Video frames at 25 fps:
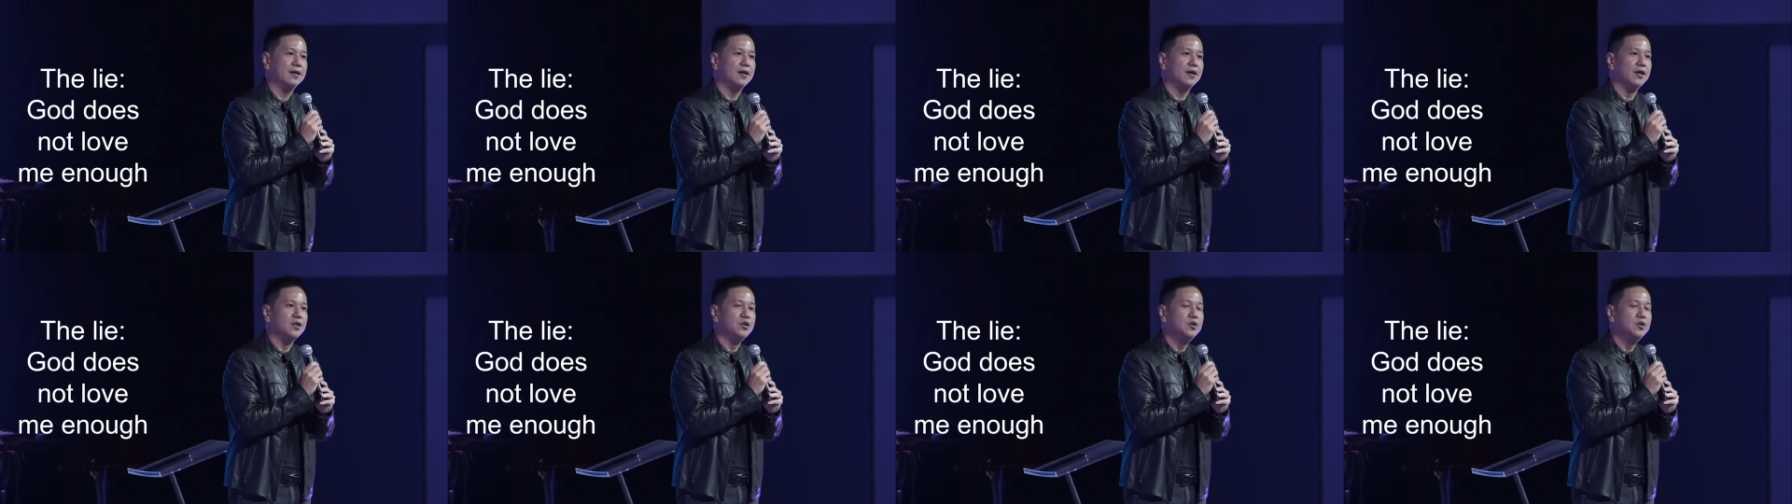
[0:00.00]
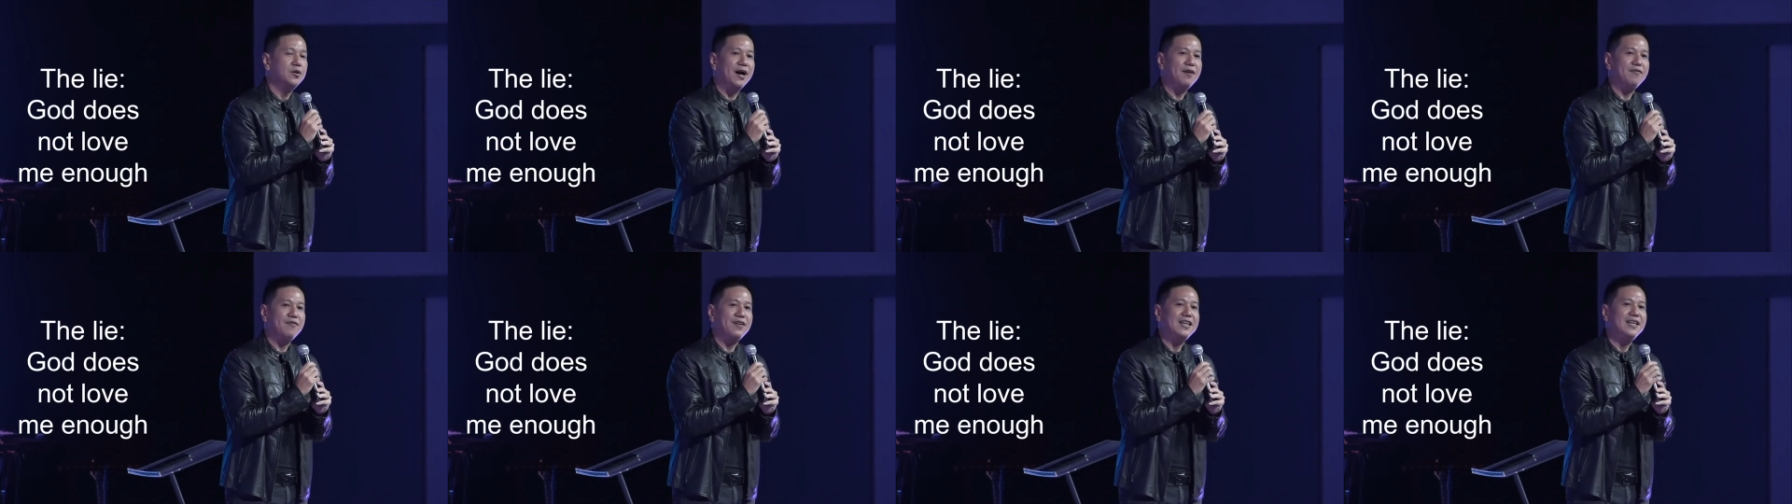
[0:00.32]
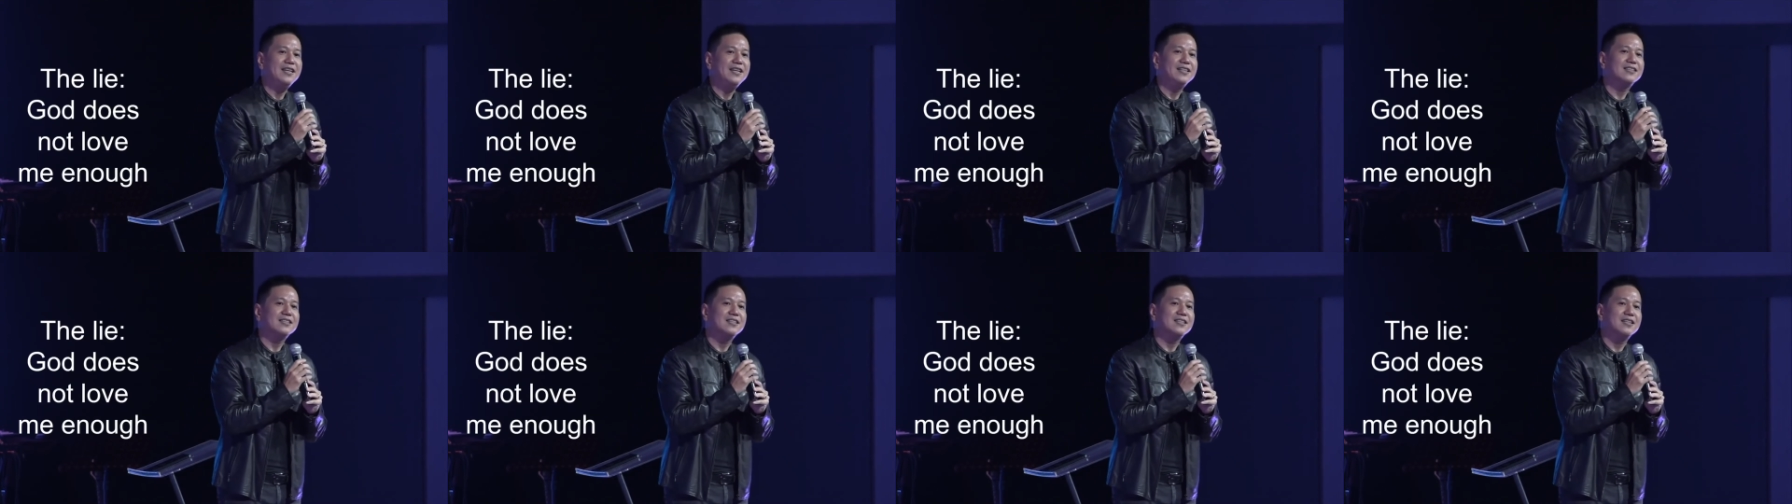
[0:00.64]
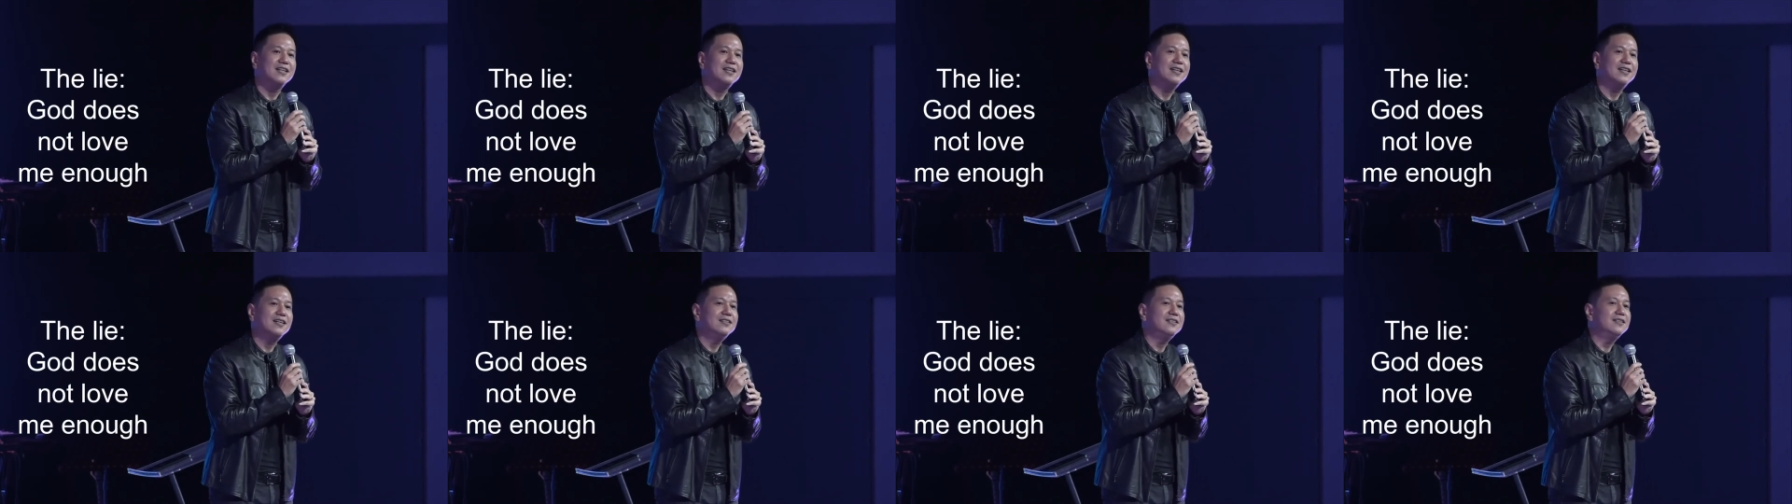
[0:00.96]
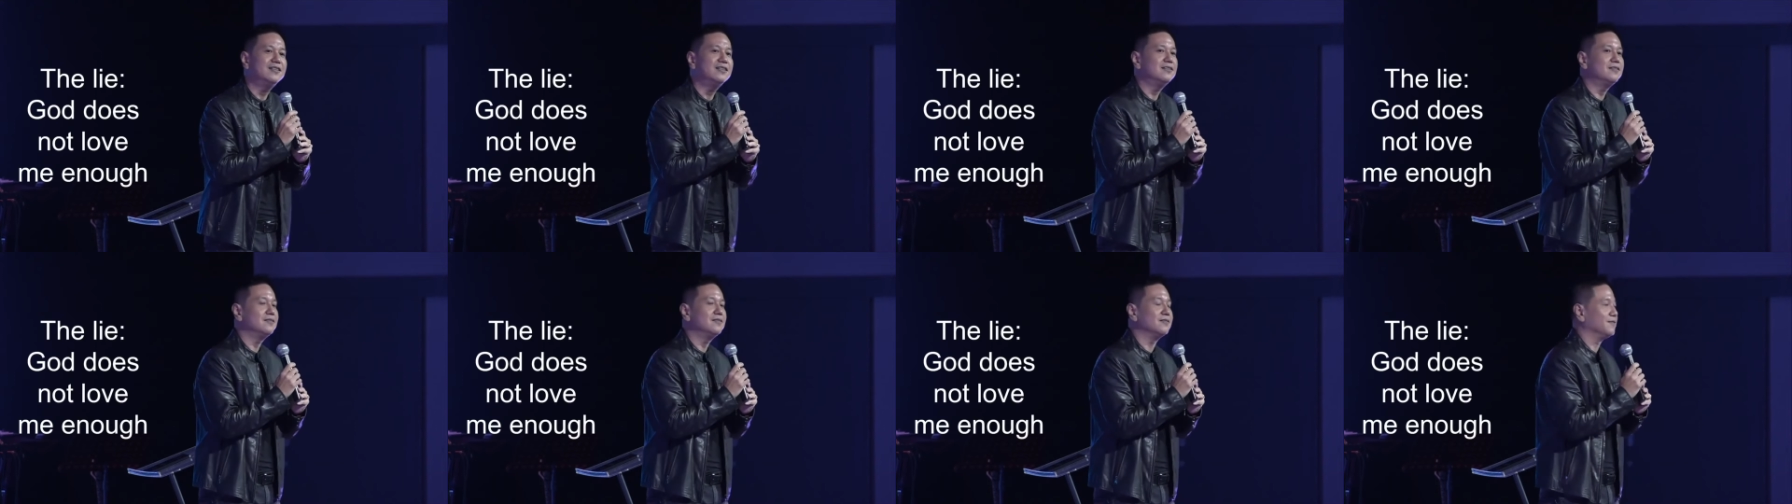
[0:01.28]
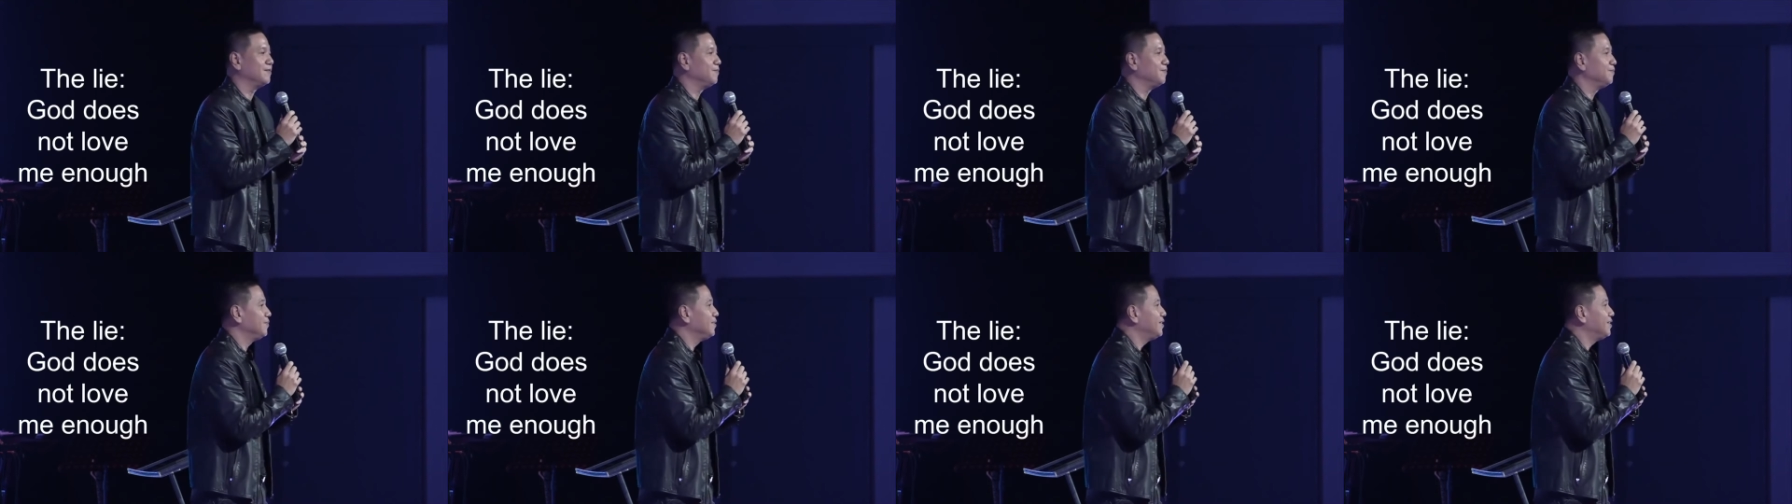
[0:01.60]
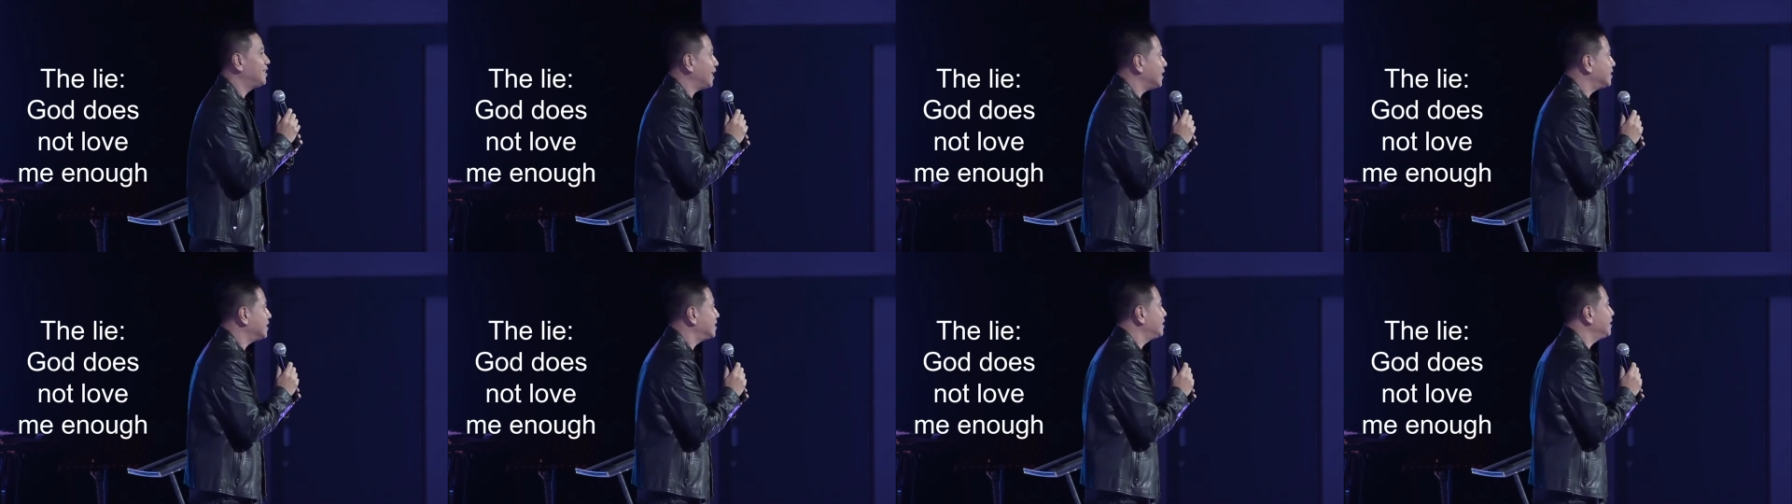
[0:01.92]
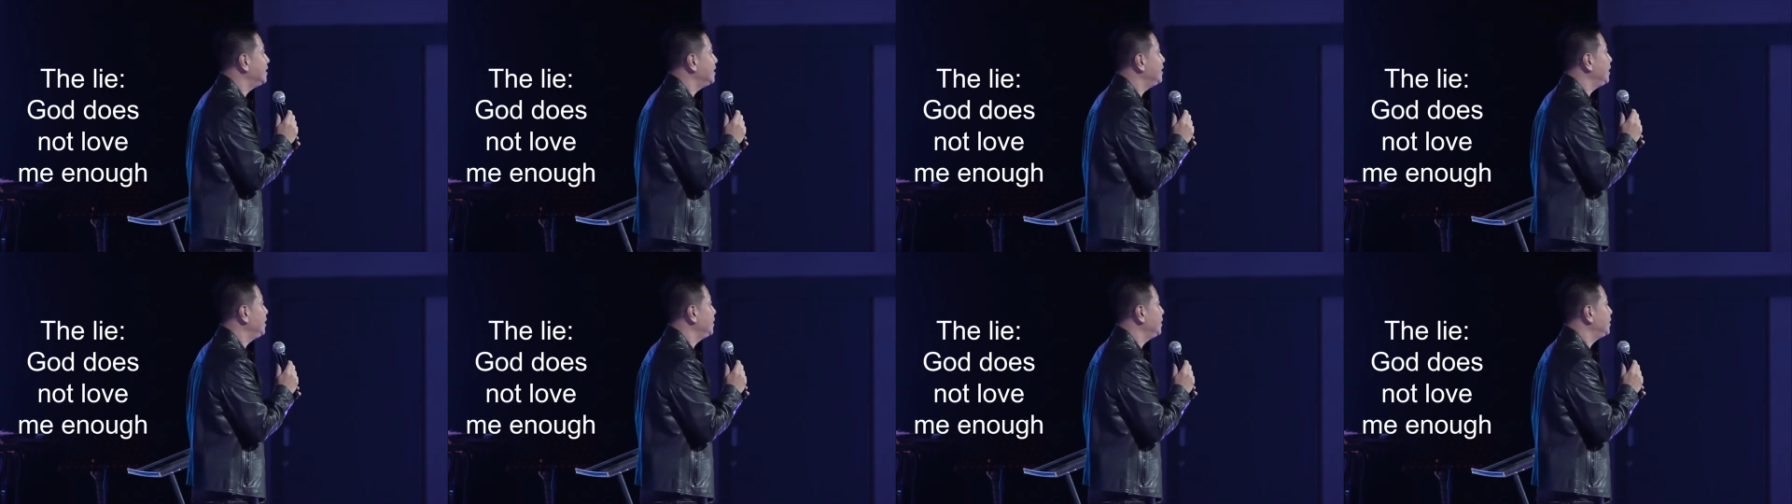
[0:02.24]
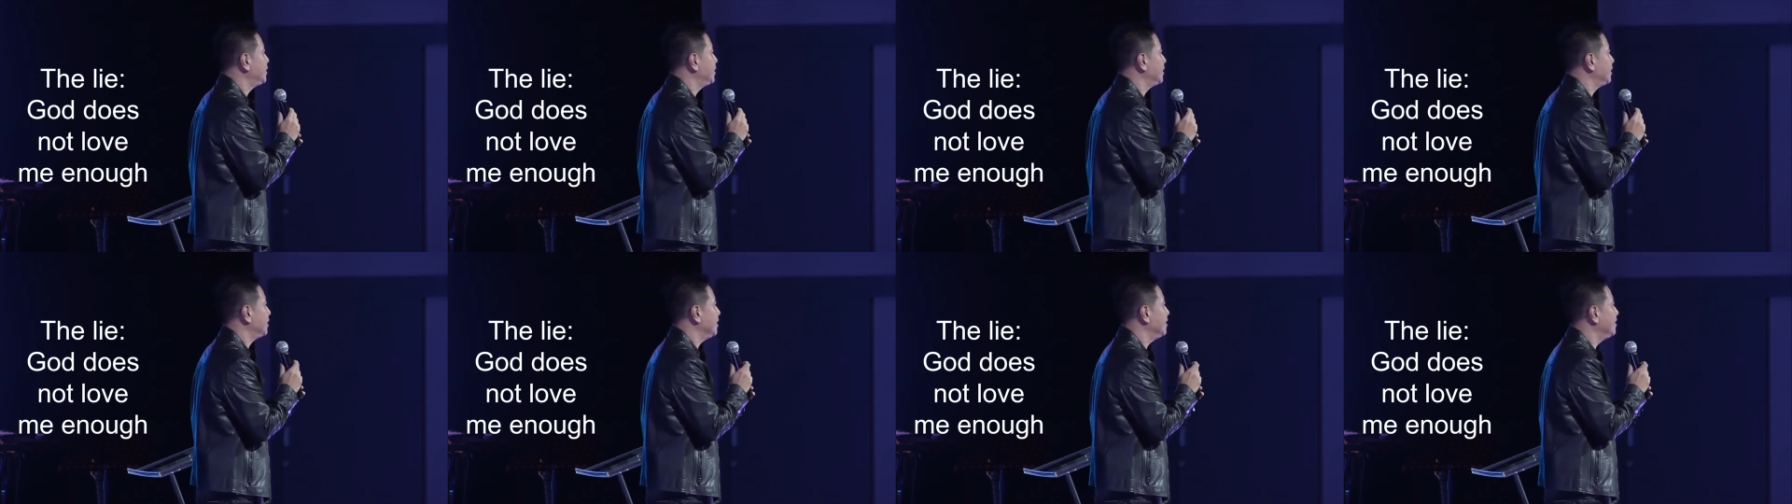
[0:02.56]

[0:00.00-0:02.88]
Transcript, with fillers: You have an eternal destination,